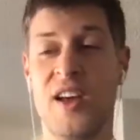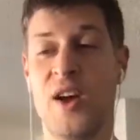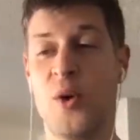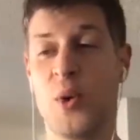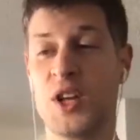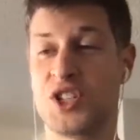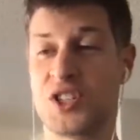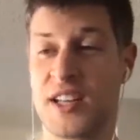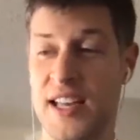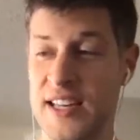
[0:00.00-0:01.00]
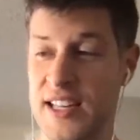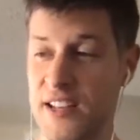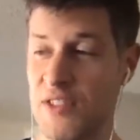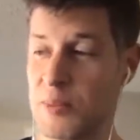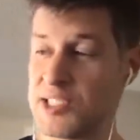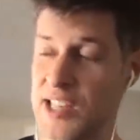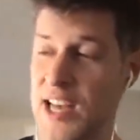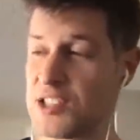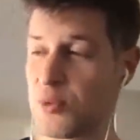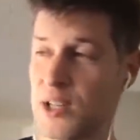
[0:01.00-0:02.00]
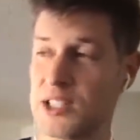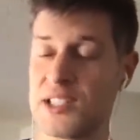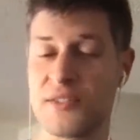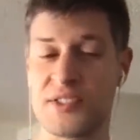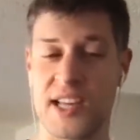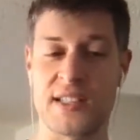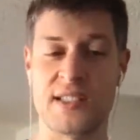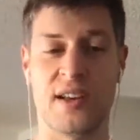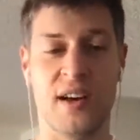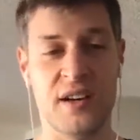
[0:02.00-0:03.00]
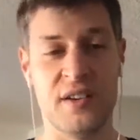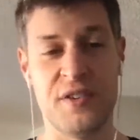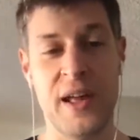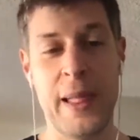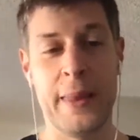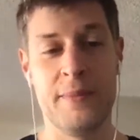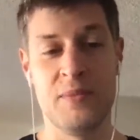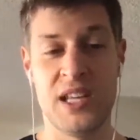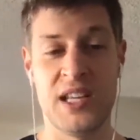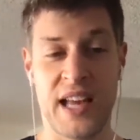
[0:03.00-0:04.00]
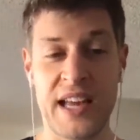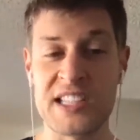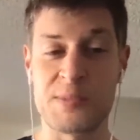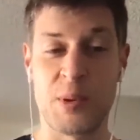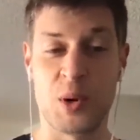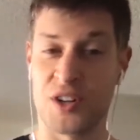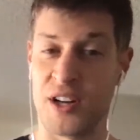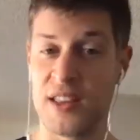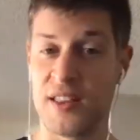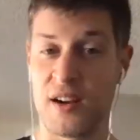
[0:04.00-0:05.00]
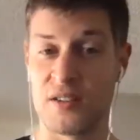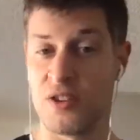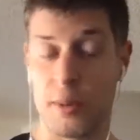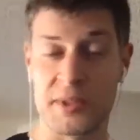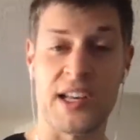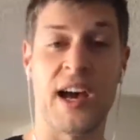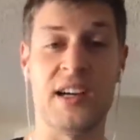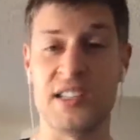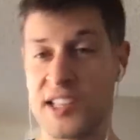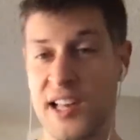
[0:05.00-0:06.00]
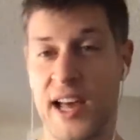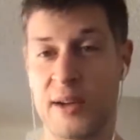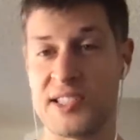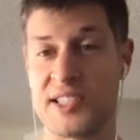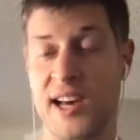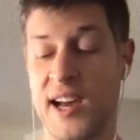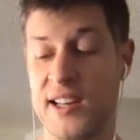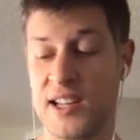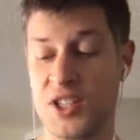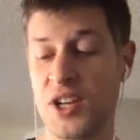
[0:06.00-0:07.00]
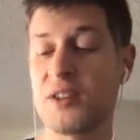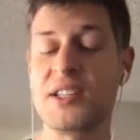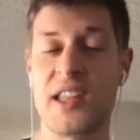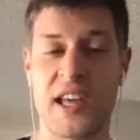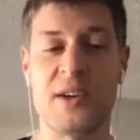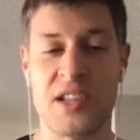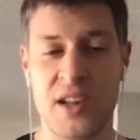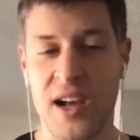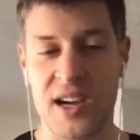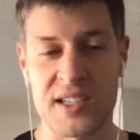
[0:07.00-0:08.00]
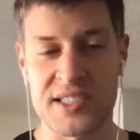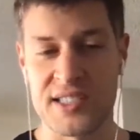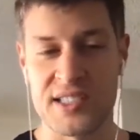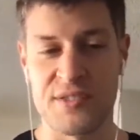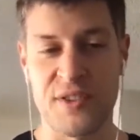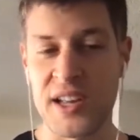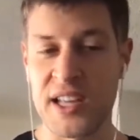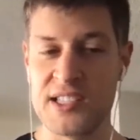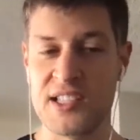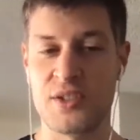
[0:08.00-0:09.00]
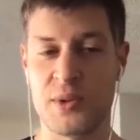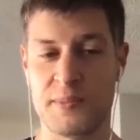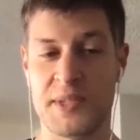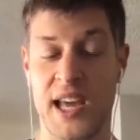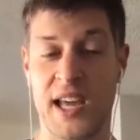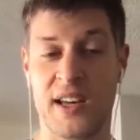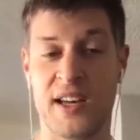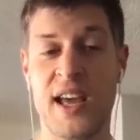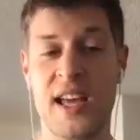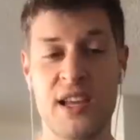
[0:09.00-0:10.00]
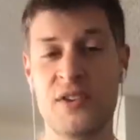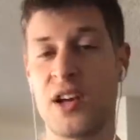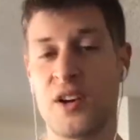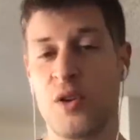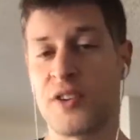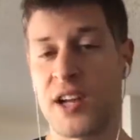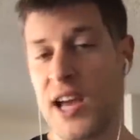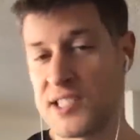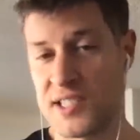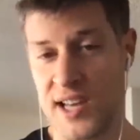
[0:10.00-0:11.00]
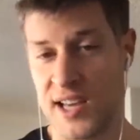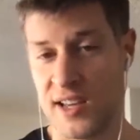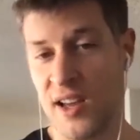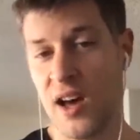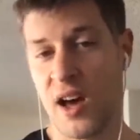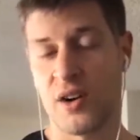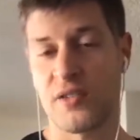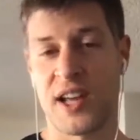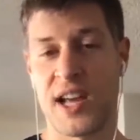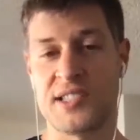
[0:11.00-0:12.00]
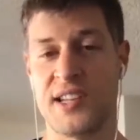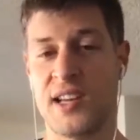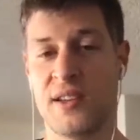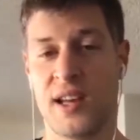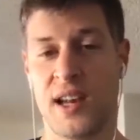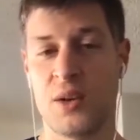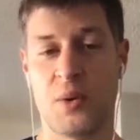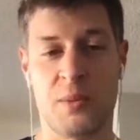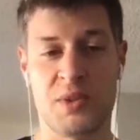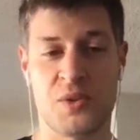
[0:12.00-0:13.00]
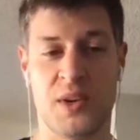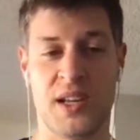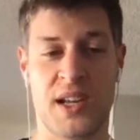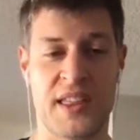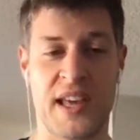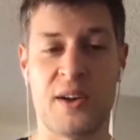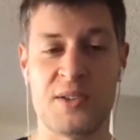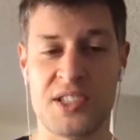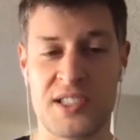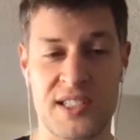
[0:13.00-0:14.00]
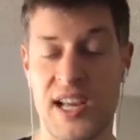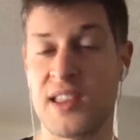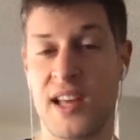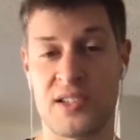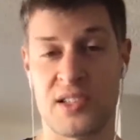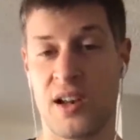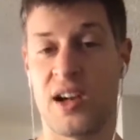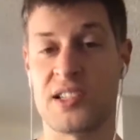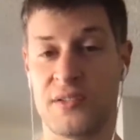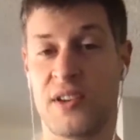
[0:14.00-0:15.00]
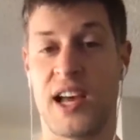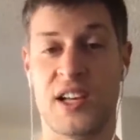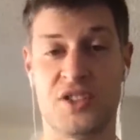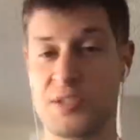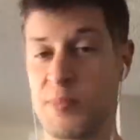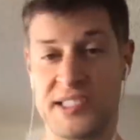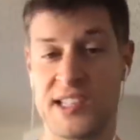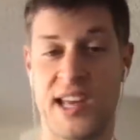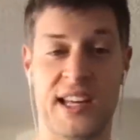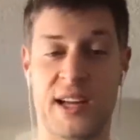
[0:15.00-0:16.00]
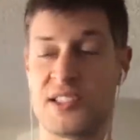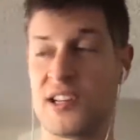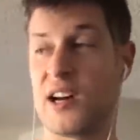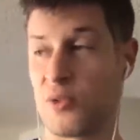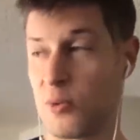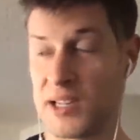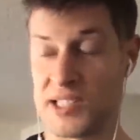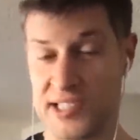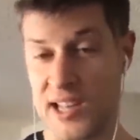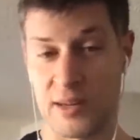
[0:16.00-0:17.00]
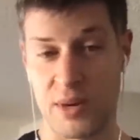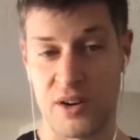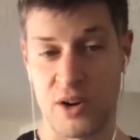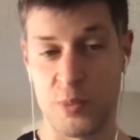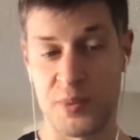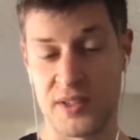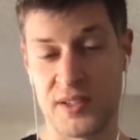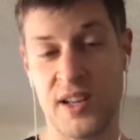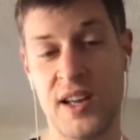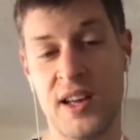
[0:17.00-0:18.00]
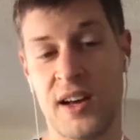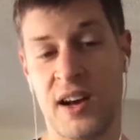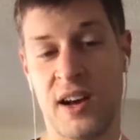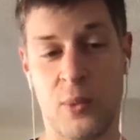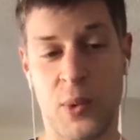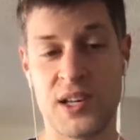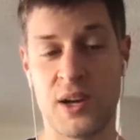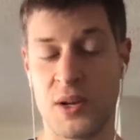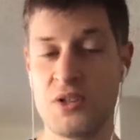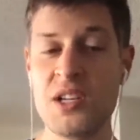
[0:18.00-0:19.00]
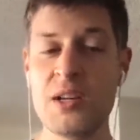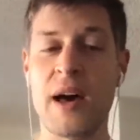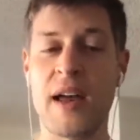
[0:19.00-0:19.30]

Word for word: which can give them a sense, a relative sense of the light exposure in their domiciles and outside, and generally a thousand lux is very easy to obtain, even on an overcast day. On an overcast day, you get anywhere between a thousand to ten thousand lux of light just by standing outside or by standing by your open uh, window, and you need about a